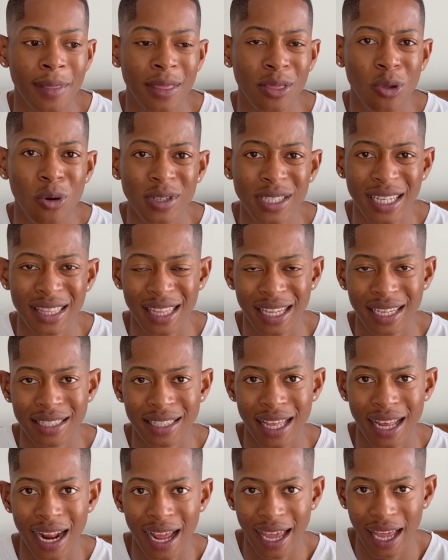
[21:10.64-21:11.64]
those are things
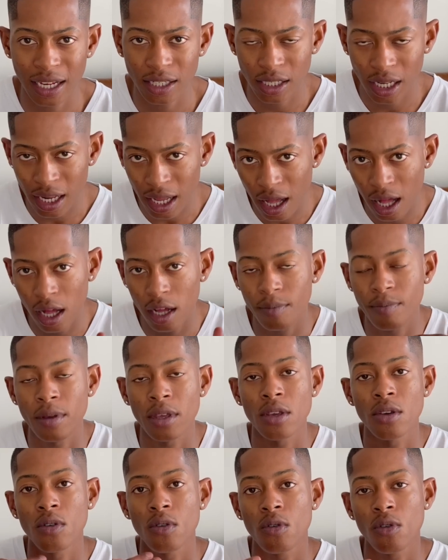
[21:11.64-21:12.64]
that are actually
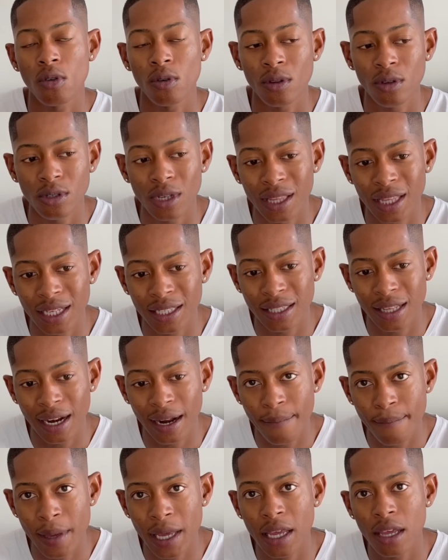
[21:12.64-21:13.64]
helping you grow. Those are things that are
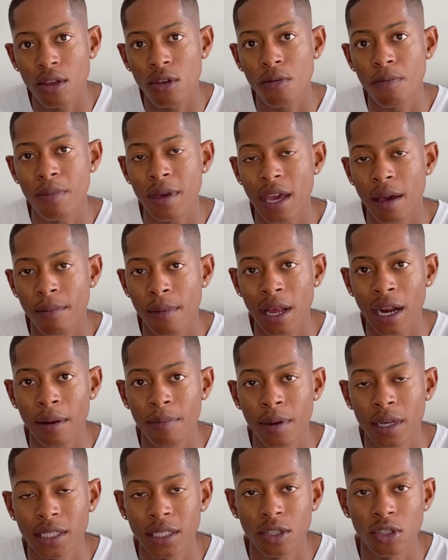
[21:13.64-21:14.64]
making you be a better
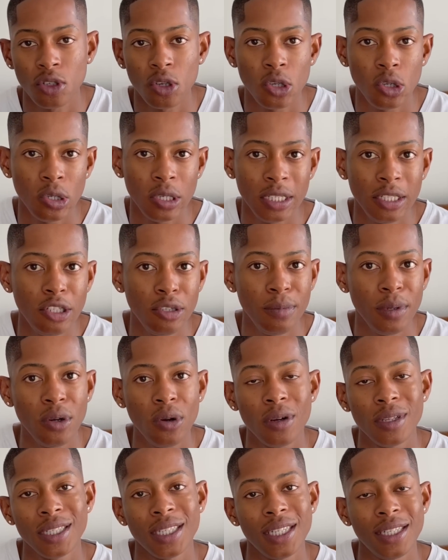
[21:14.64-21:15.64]
person. So you need to be
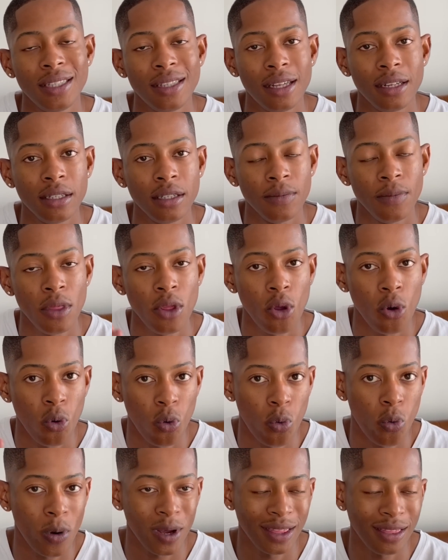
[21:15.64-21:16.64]
consistent
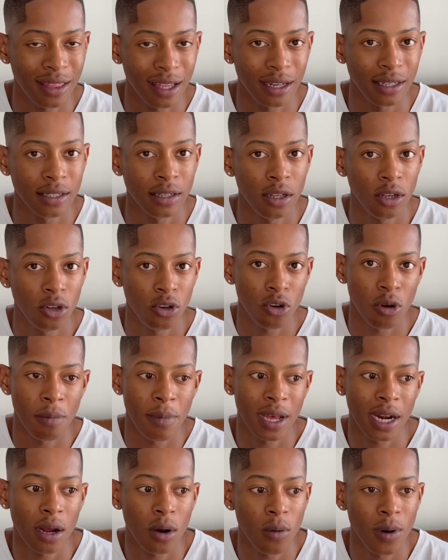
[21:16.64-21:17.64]
with that, no
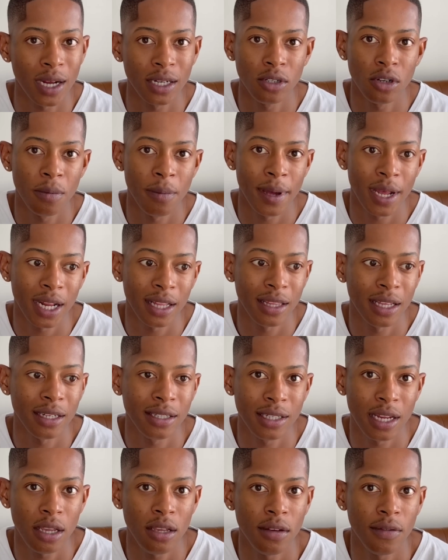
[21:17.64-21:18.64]
matter what. No matter the
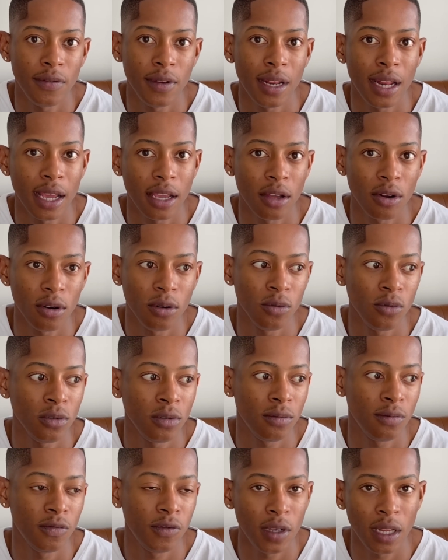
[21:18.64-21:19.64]
day you feel like you
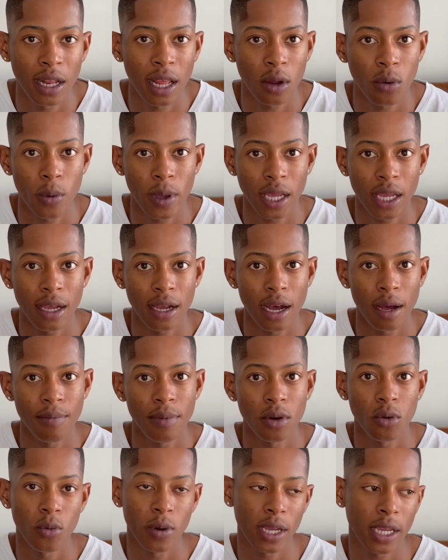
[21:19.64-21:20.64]
don't feel like waking up
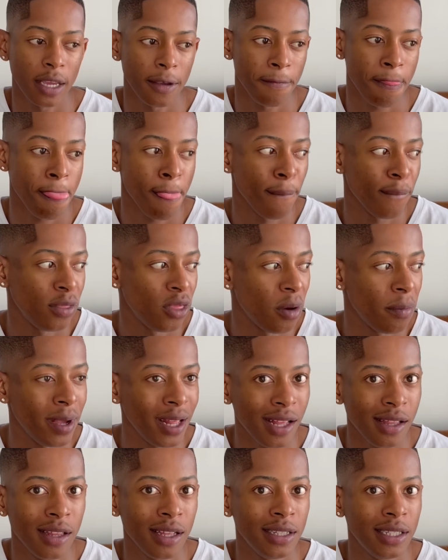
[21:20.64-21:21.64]
and waking, no
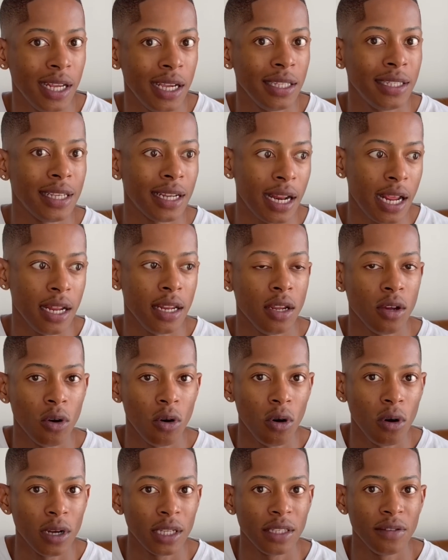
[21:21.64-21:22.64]
matter the day it's raining
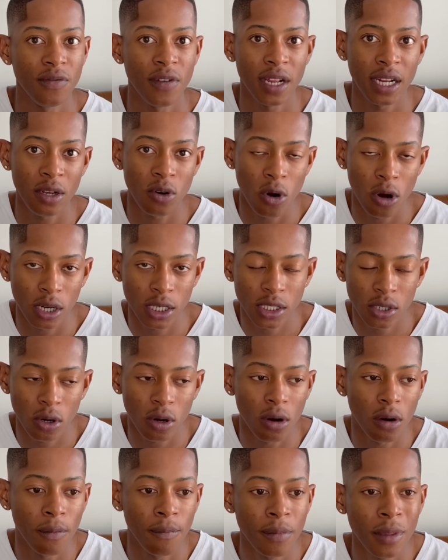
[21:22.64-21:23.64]
or it's very hot
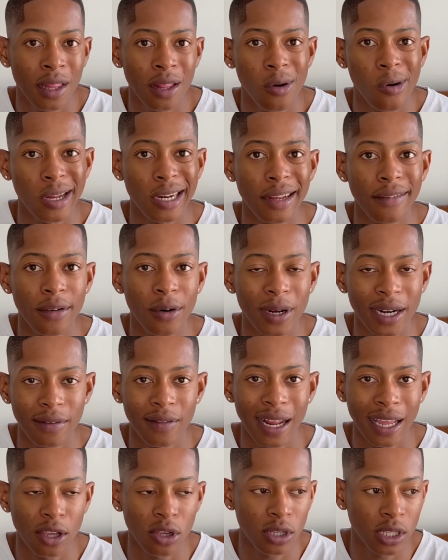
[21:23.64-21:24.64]
or whatever,
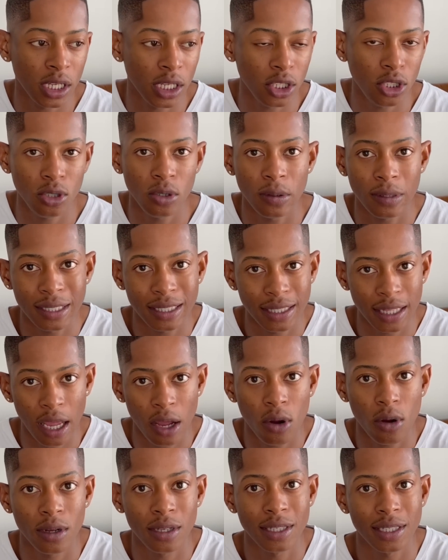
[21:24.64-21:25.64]
like, you need to stay
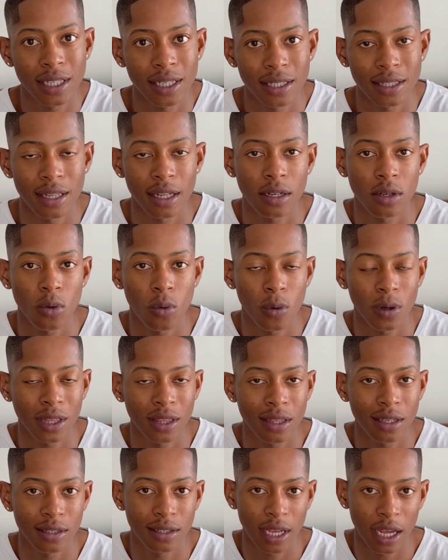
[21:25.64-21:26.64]
consistent with
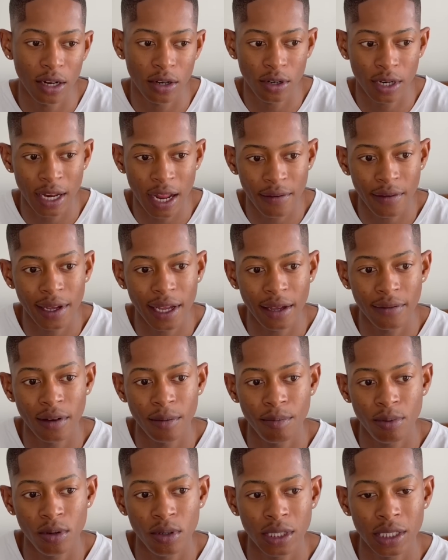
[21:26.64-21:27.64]
this and never ever
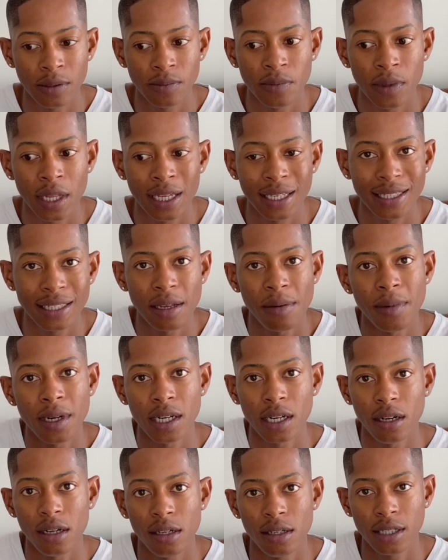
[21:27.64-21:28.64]
put
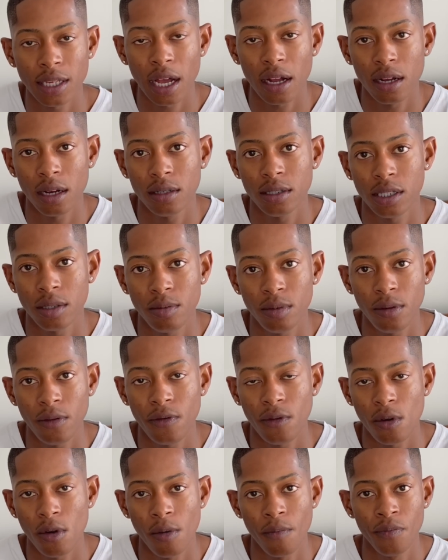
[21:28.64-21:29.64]
someone else accountable
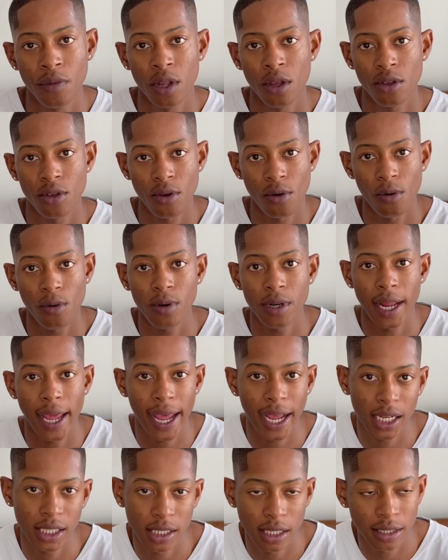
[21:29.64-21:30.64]
for your own
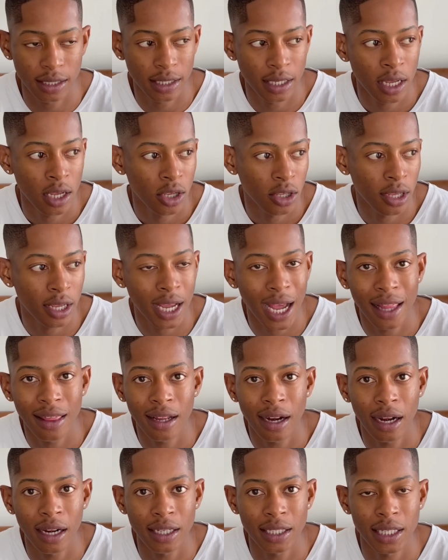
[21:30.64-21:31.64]
actions. You can't
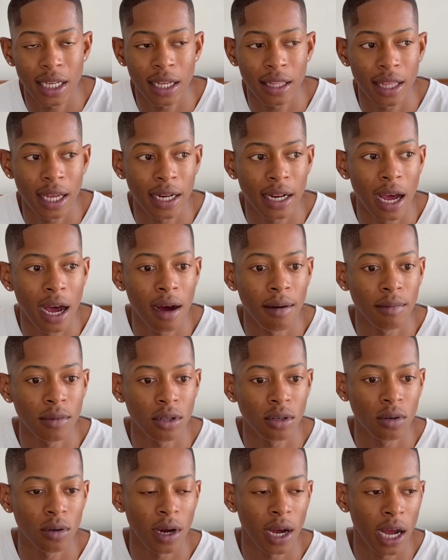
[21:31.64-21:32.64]
really say that
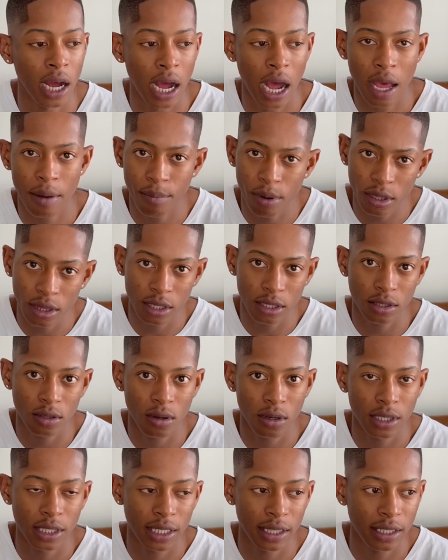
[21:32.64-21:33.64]
I bought this
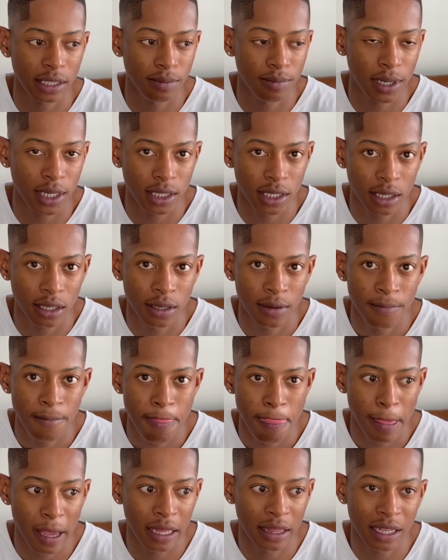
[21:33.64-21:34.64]
course at this person
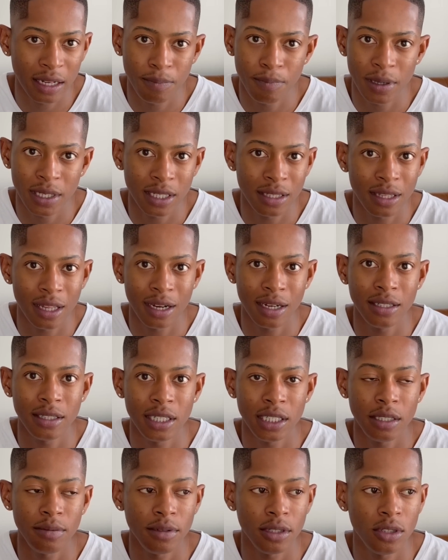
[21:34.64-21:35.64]
and that person didn't
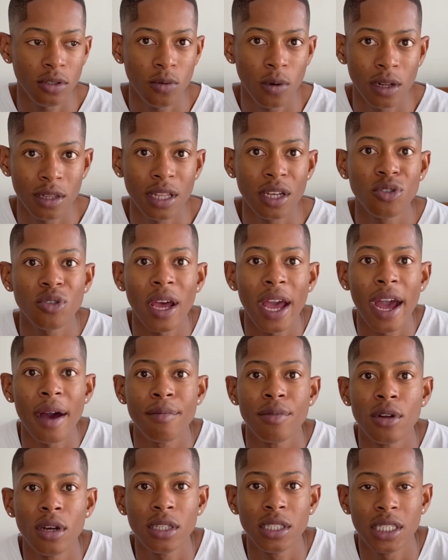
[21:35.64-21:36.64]
teach me too well, that's why
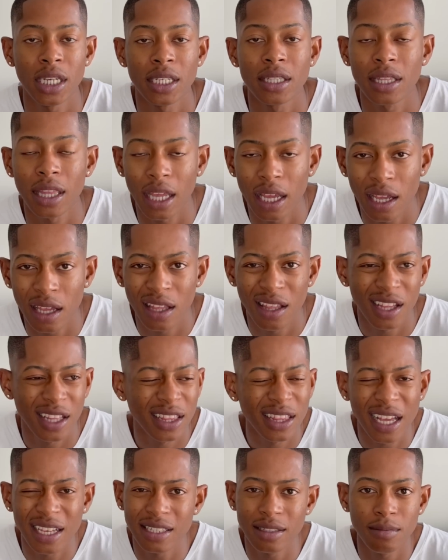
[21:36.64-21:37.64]
I'm not yet there.
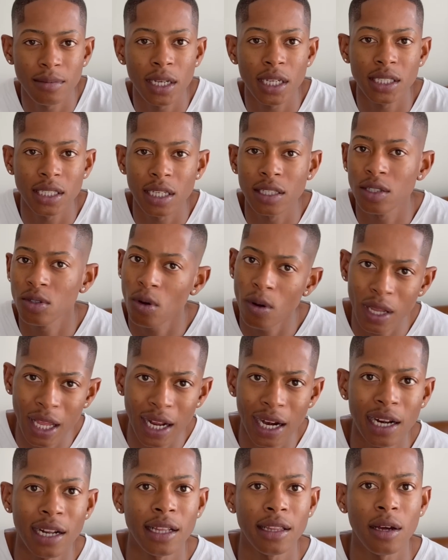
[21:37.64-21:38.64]
Doesn't make sense. Go get
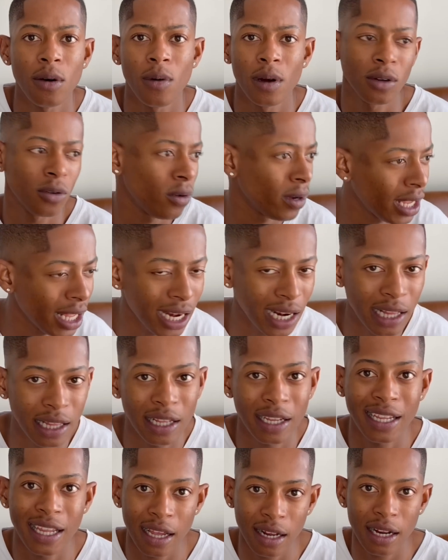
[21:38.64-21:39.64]
another one. Go
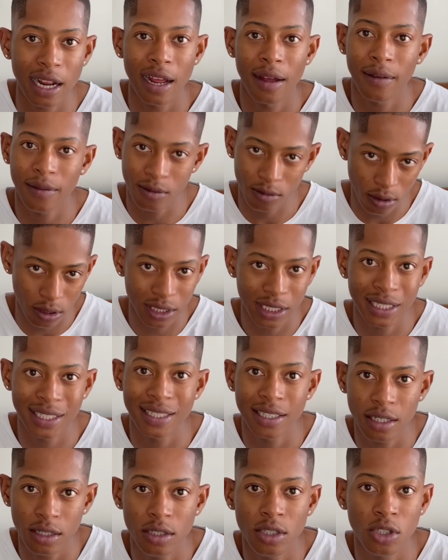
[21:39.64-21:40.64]
get courses
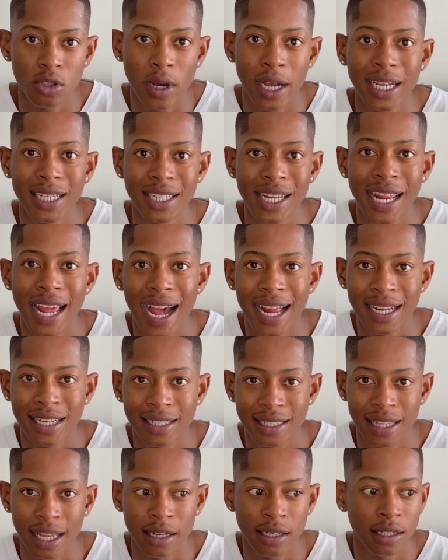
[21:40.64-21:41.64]
till you actually
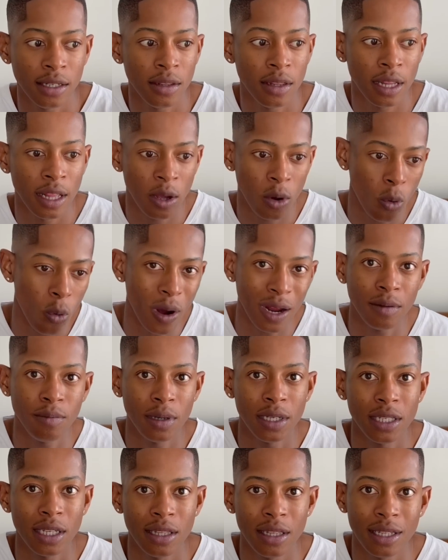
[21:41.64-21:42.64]
understand one
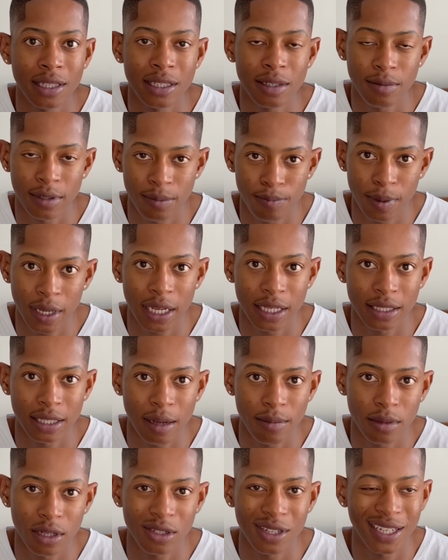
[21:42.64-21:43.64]
person that's speaking
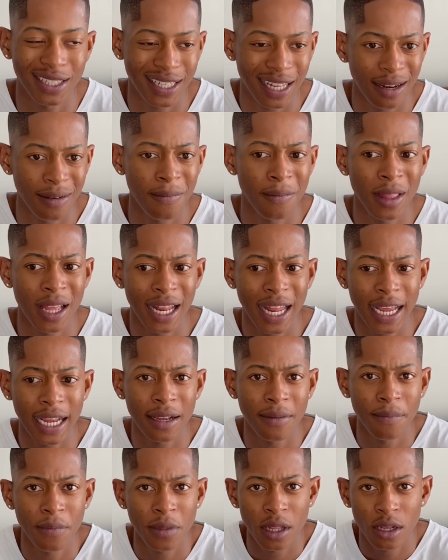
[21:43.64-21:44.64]
something. You understand? Like,